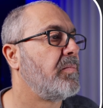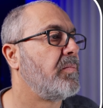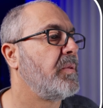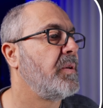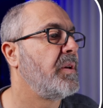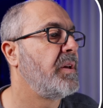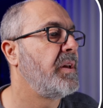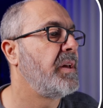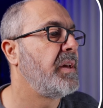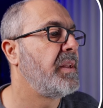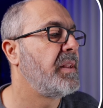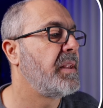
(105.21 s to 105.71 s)

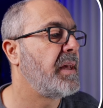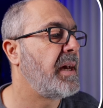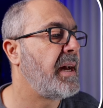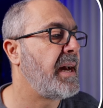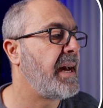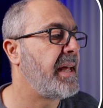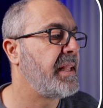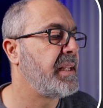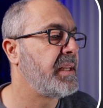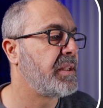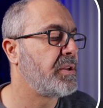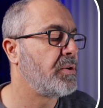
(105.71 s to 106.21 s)
And
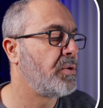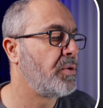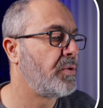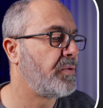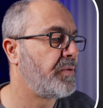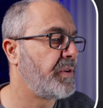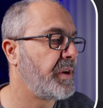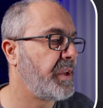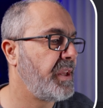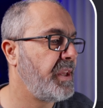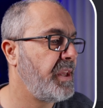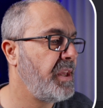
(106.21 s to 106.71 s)
add it
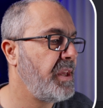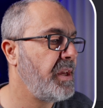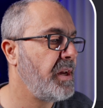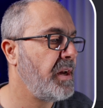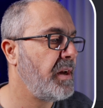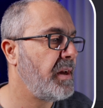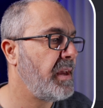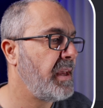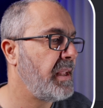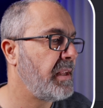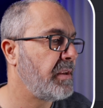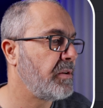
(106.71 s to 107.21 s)
over
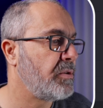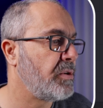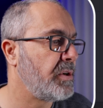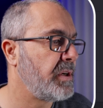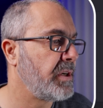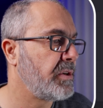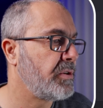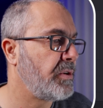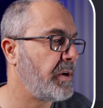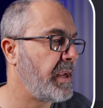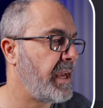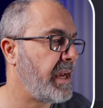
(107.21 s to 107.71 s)
here, and gonna
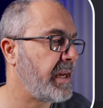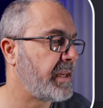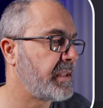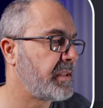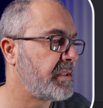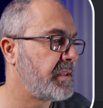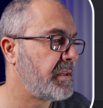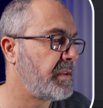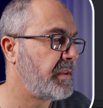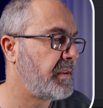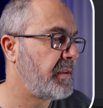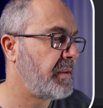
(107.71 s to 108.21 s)

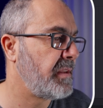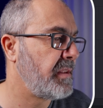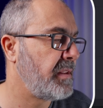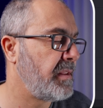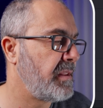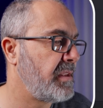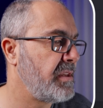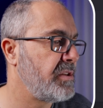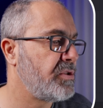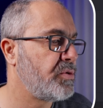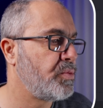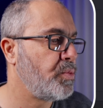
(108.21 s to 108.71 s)
connect
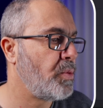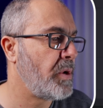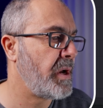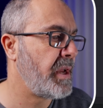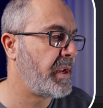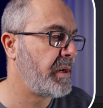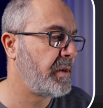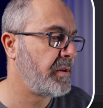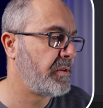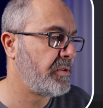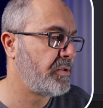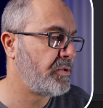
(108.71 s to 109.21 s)
this
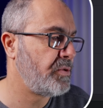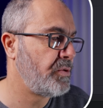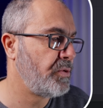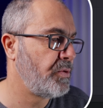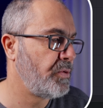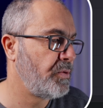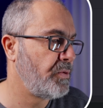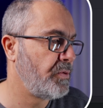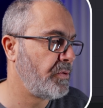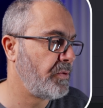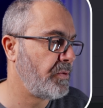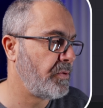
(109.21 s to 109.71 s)
one
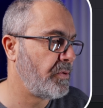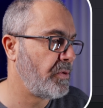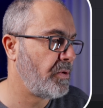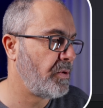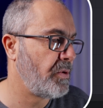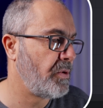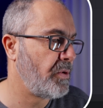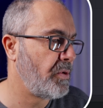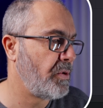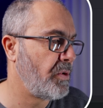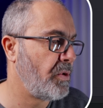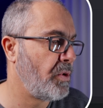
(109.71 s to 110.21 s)
to
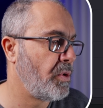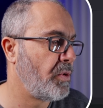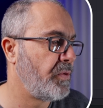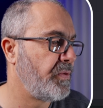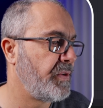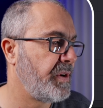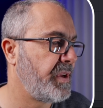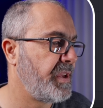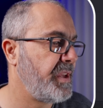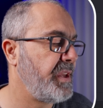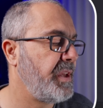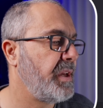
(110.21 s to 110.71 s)
over
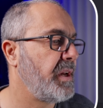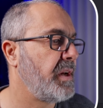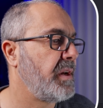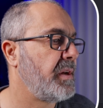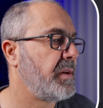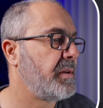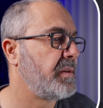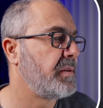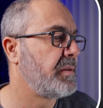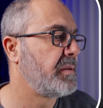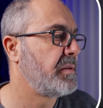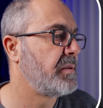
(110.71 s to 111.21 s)
here.
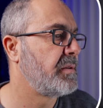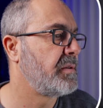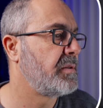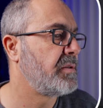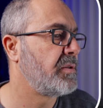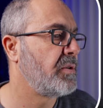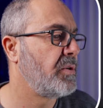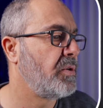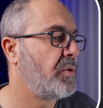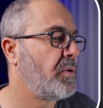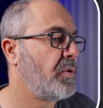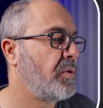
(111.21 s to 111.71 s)

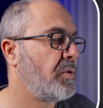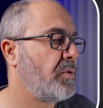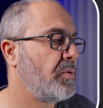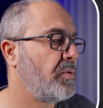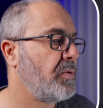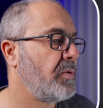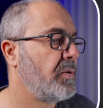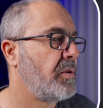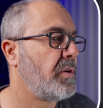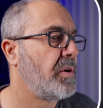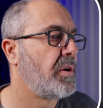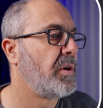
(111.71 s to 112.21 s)
So
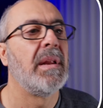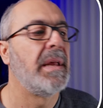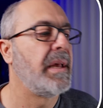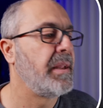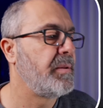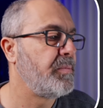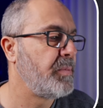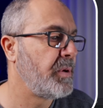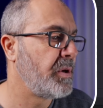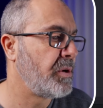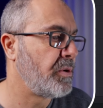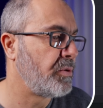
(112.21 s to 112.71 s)

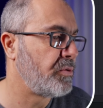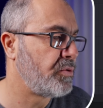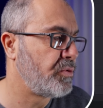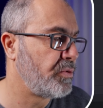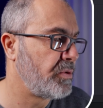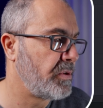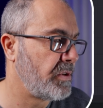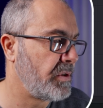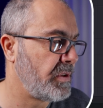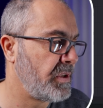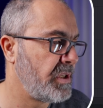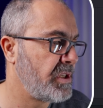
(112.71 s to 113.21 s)
let me go to
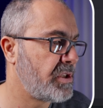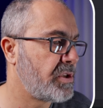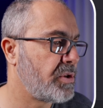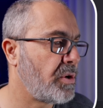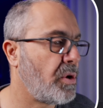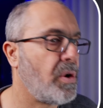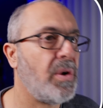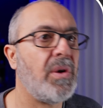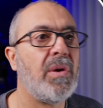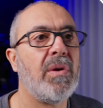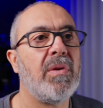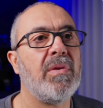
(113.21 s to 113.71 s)
the
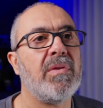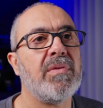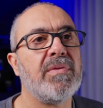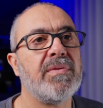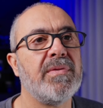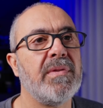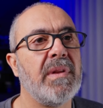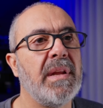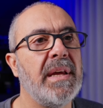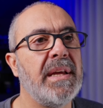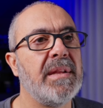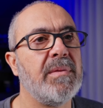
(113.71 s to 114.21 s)

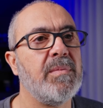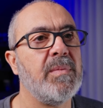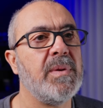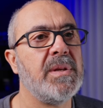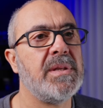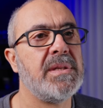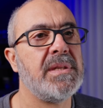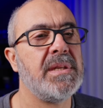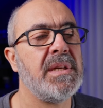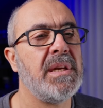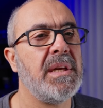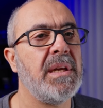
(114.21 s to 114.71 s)
dissolve. Let me
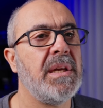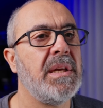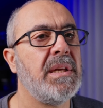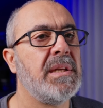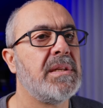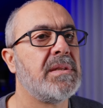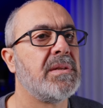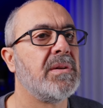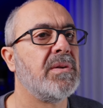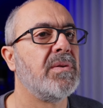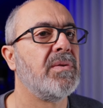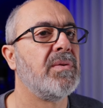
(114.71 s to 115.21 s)
see.
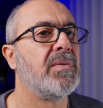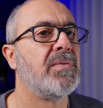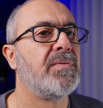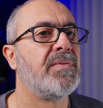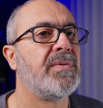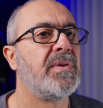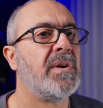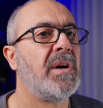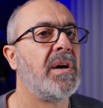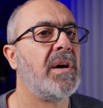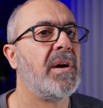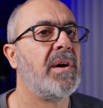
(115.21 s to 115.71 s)
So
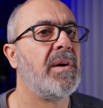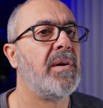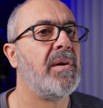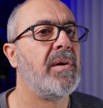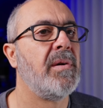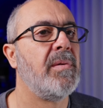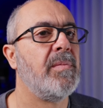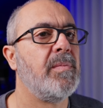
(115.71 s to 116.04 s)
from